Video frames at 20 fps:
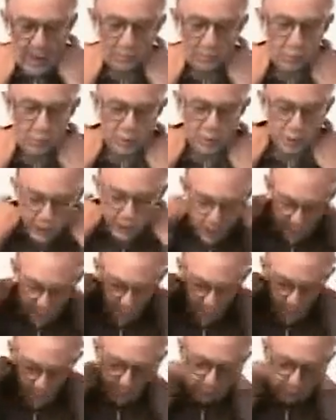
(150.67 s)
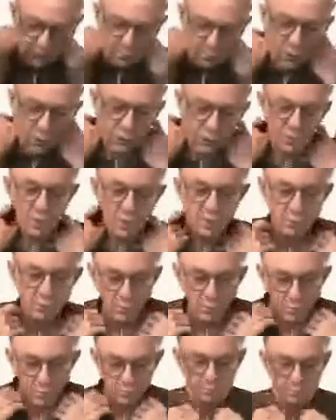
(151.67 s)
stands for, and
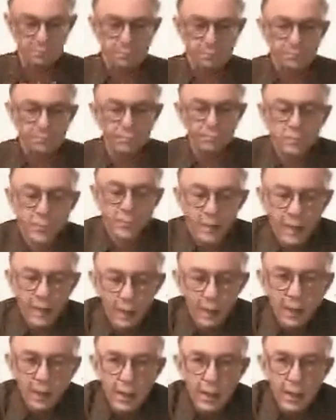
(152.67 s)
just walked out?